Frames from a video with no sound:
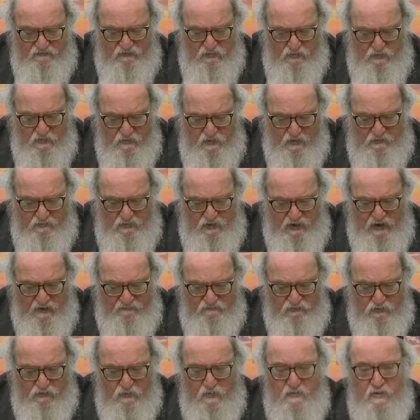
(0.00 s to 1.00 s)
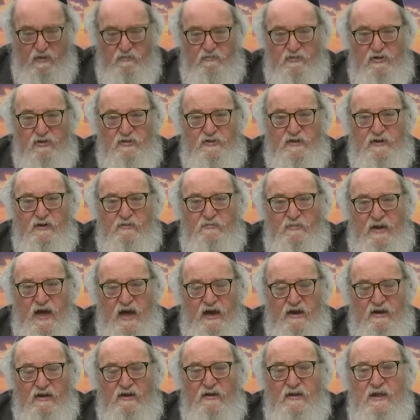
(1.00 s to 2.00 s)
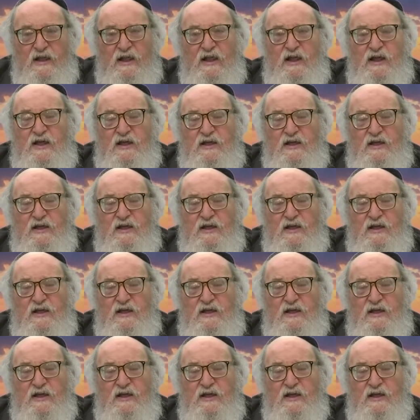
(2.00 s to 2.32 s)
If you remember, you have to remember a little back